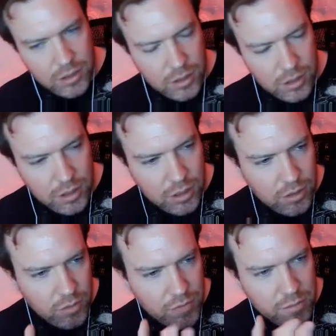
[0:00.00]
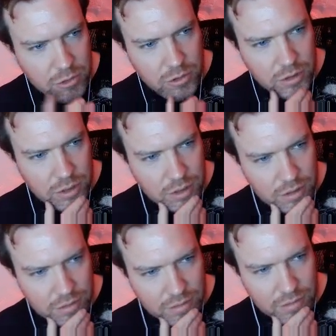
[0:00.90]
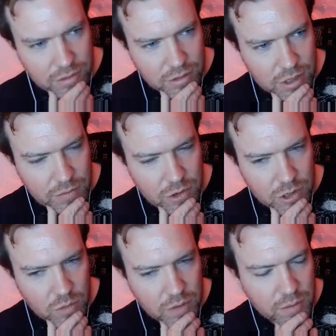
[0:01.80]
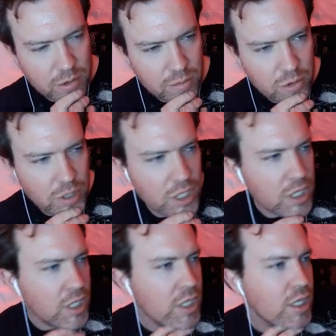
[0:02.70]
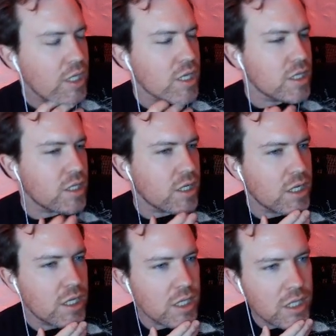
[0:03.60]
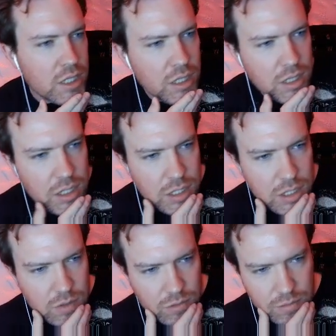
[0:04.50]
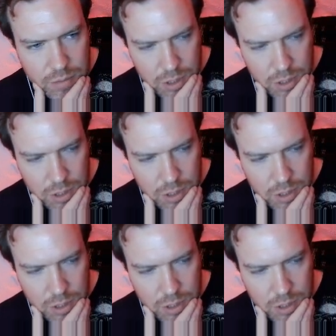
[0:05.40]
away from your diverting away from your point, is this would be a